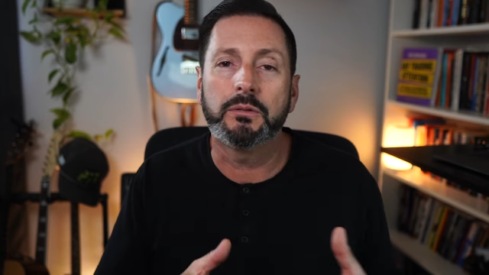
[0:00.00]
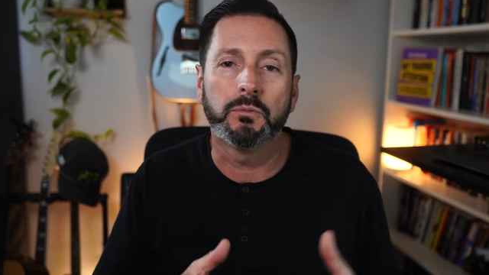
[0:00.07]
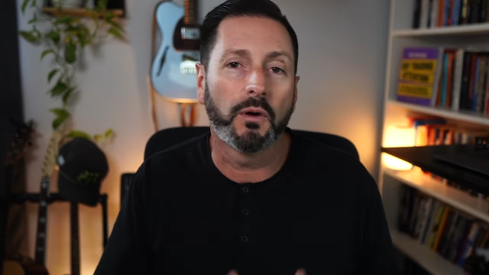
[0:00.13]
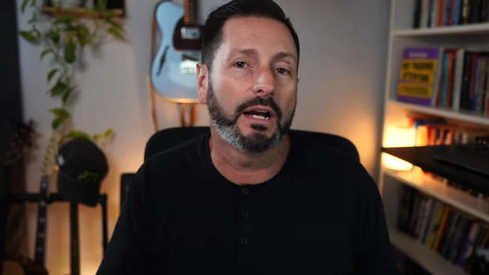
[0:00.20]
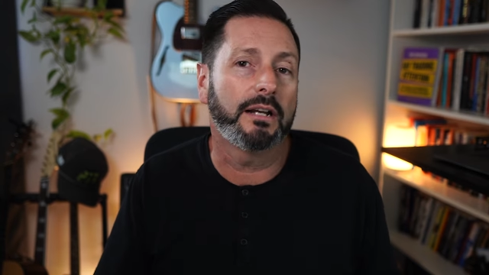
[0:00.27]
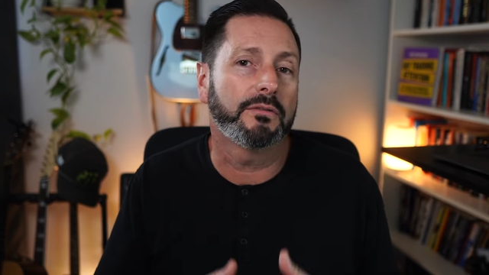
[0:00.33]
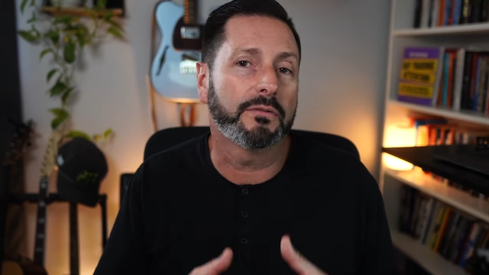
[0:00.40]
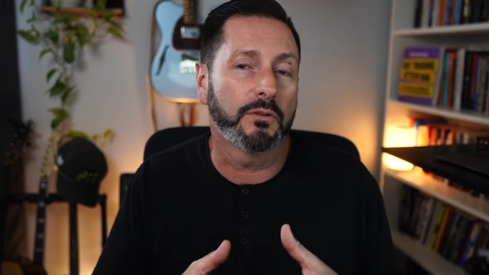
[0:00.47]

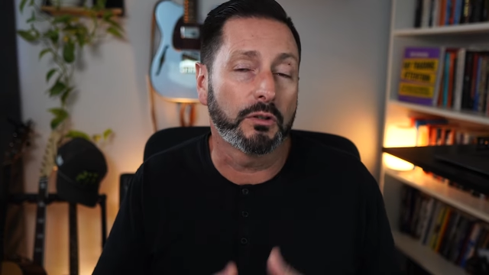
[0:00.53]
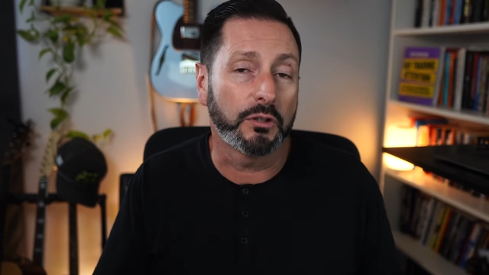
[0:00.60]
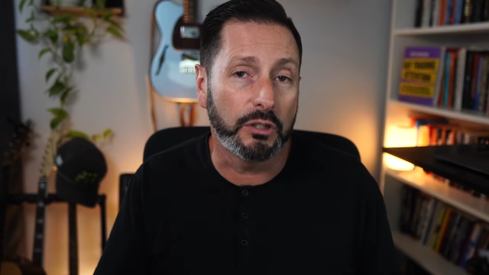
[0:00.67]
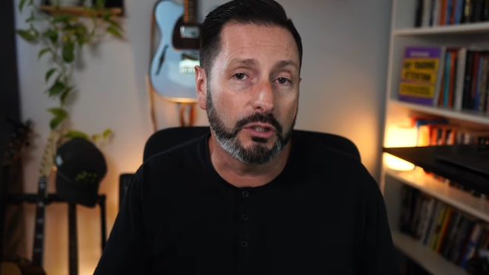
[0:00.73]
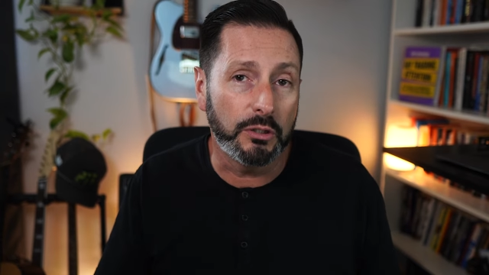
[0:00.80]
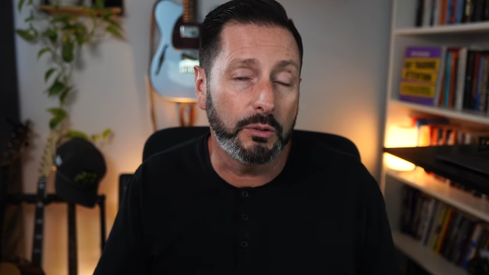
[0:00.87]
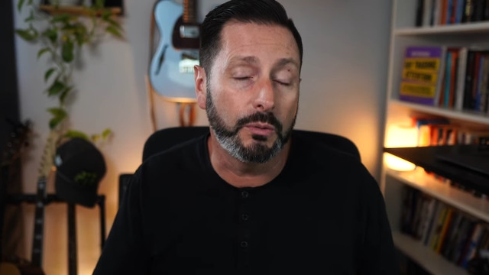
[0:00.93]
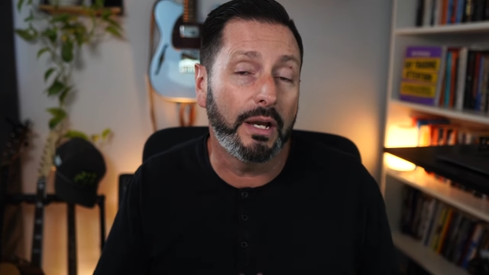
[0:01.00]
right for
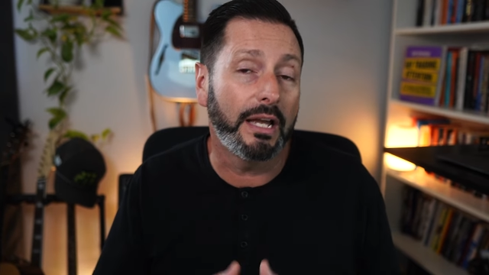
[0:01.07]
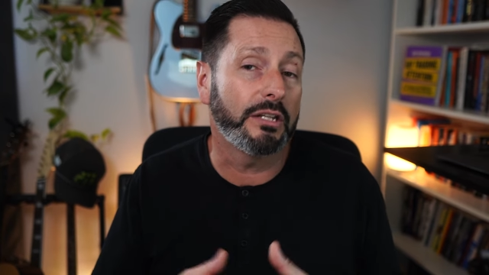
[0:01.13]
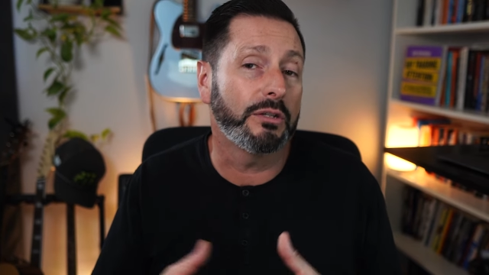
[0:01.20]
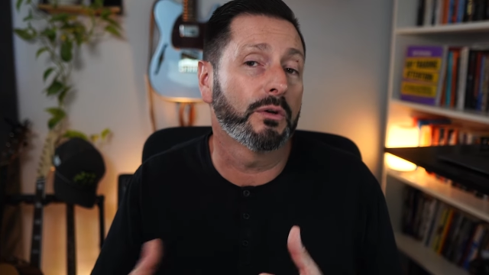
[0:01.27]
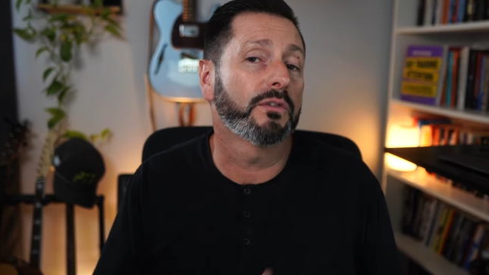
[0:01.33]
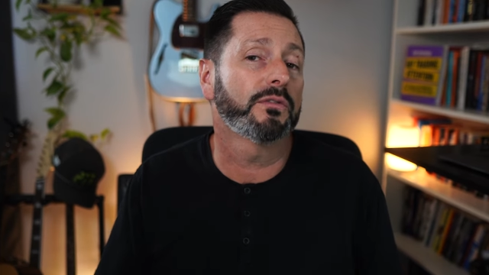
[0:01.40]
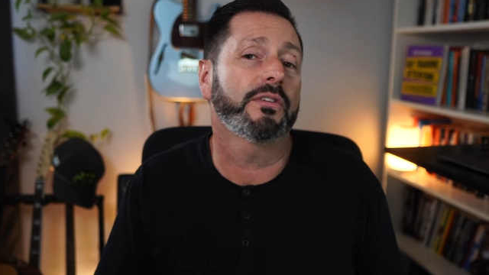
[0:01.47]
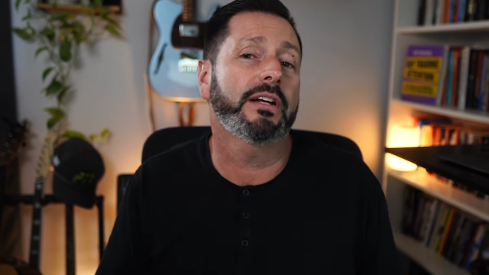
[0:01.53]
you and
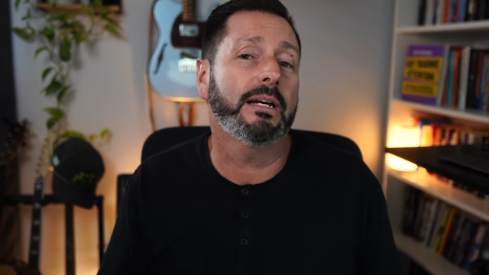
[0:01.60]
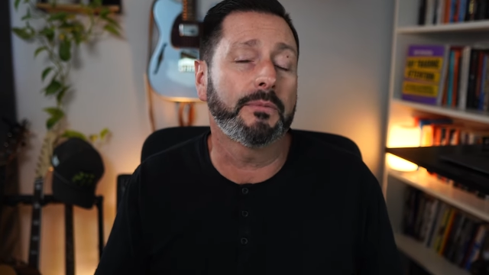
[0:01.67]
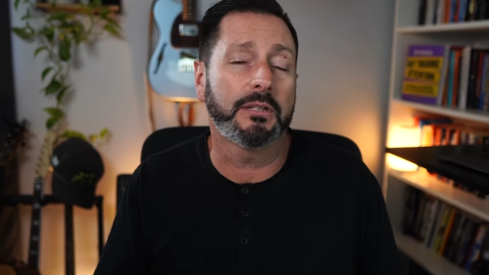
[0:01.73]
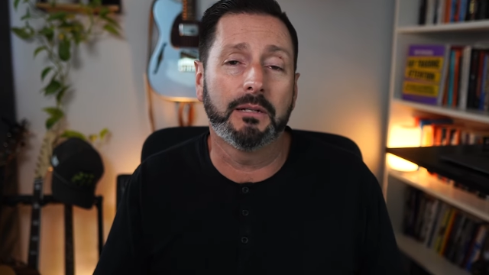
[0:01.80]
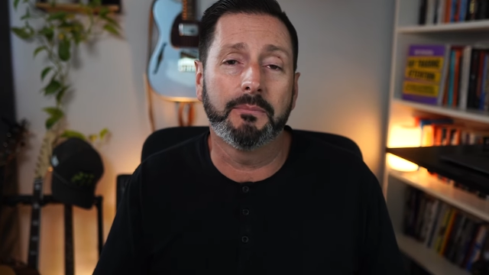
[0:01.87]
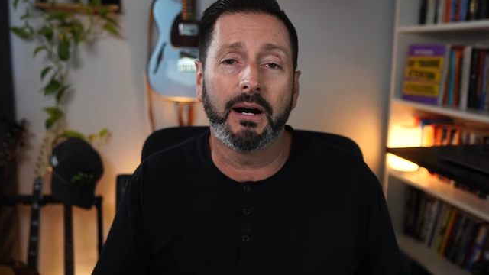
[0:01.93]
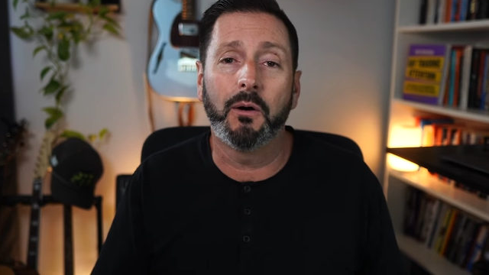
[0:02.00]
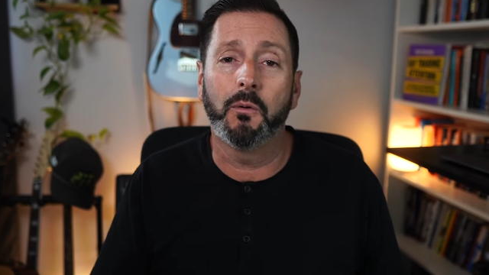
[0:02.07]
your family
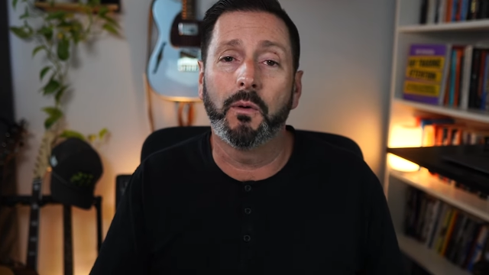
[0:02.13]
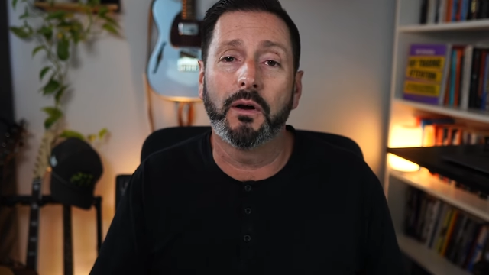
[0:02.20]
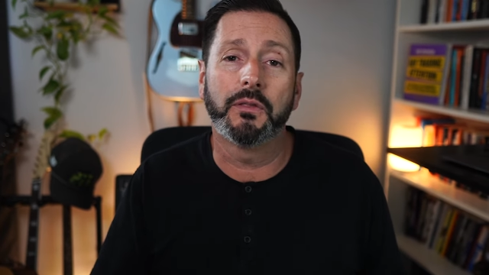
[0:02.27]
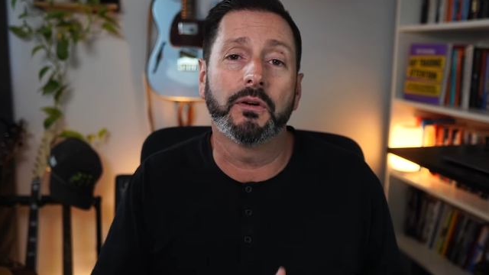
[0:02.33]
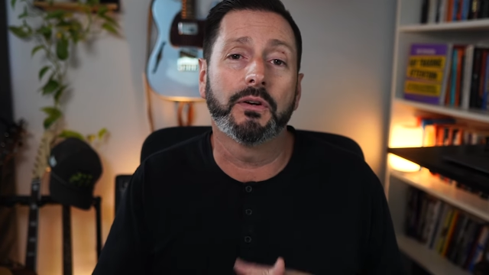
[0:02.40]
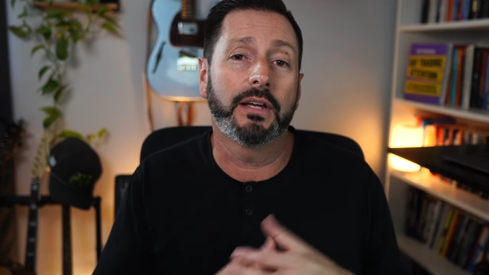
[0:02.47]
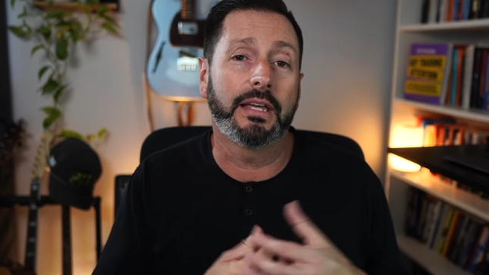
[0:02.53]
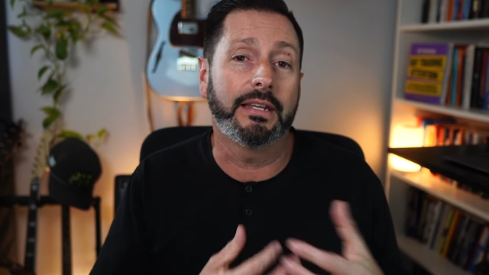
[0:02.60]
about
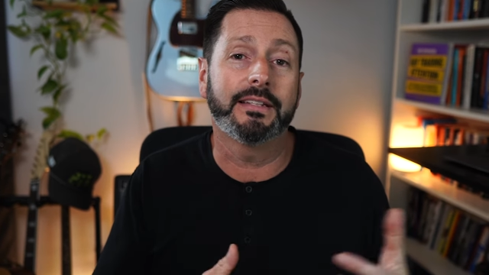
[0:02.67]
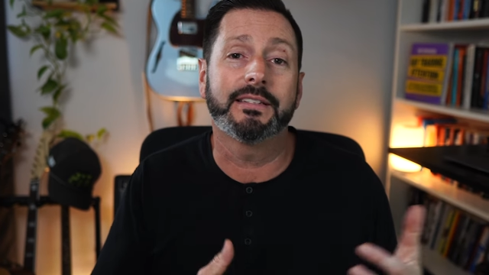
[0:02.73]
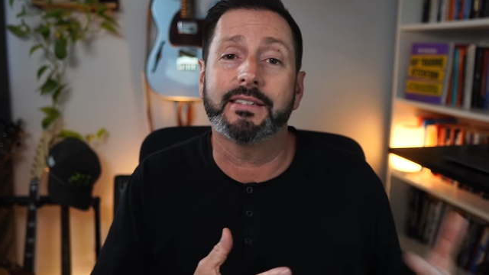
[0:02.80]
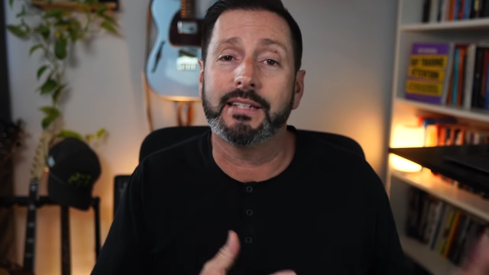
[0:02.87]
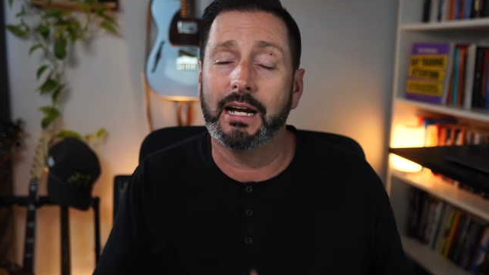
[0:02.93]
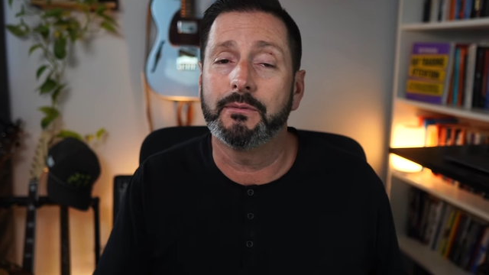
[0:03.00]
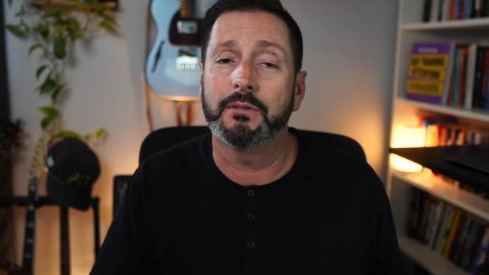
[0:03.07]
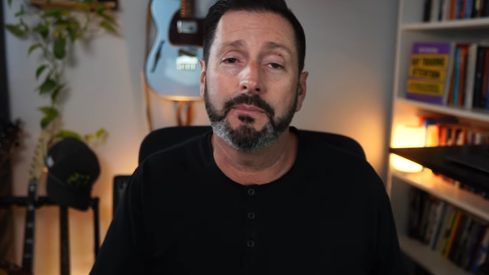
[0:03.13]
whether it is
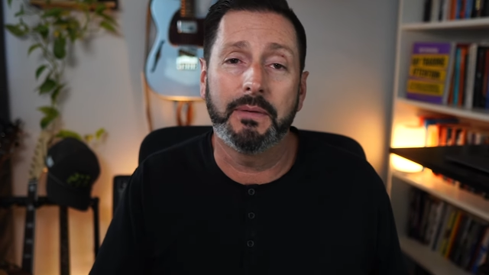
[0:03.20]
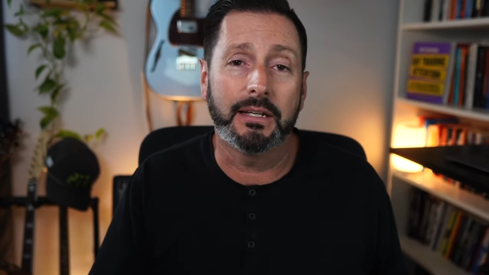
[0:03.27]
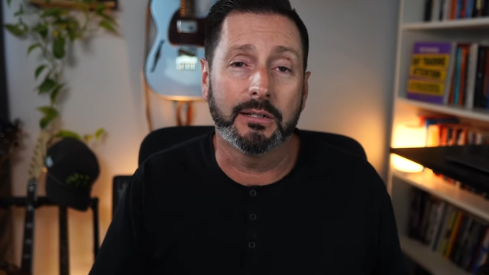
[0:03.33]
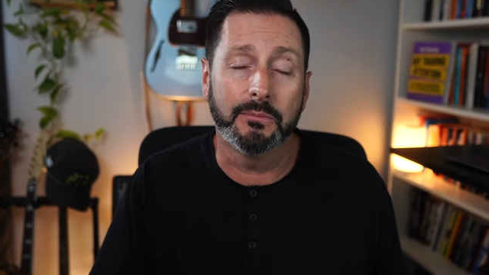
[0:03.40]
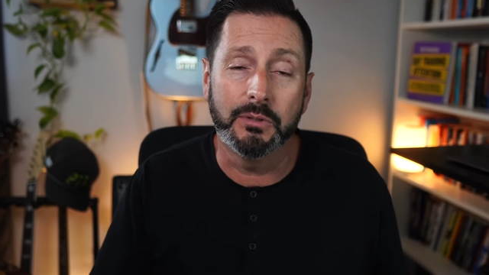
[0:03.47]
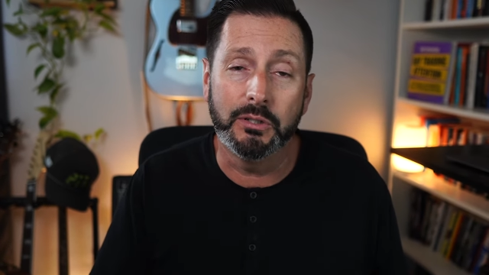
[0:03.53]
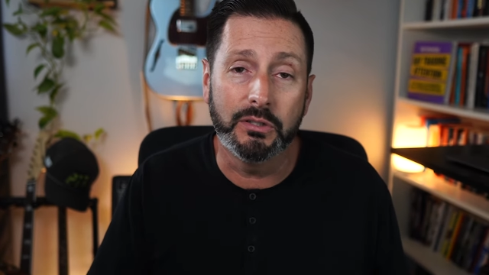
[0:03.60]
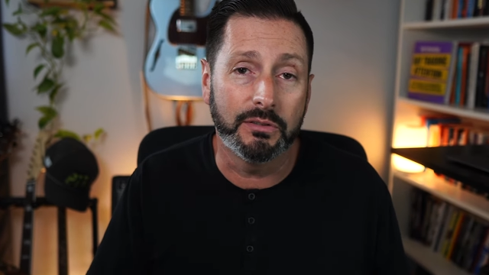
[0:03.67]
time to make a
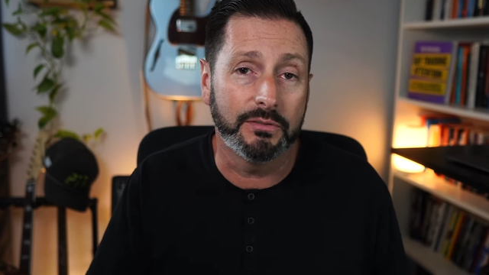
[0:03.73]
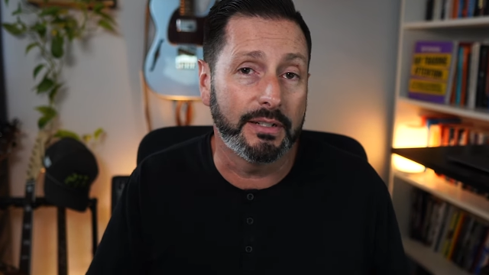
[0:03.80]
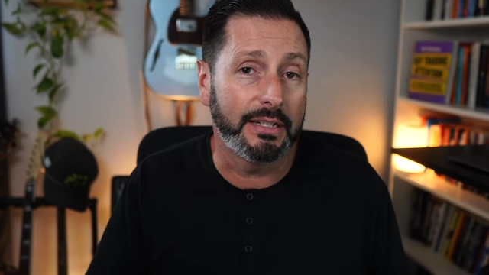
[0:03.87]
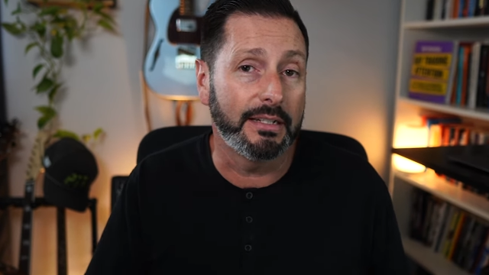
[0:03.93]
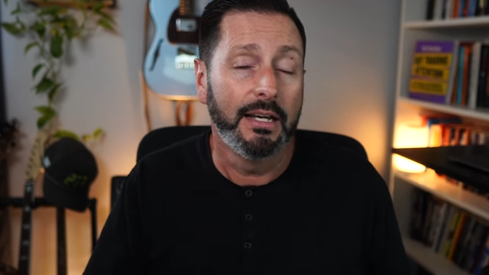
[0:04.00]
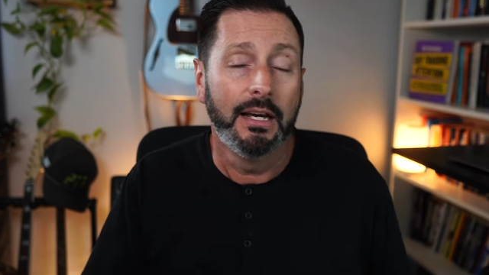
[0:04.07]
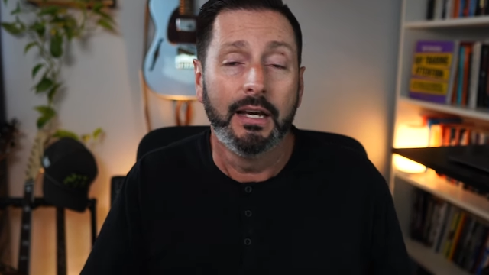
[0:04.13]
move. And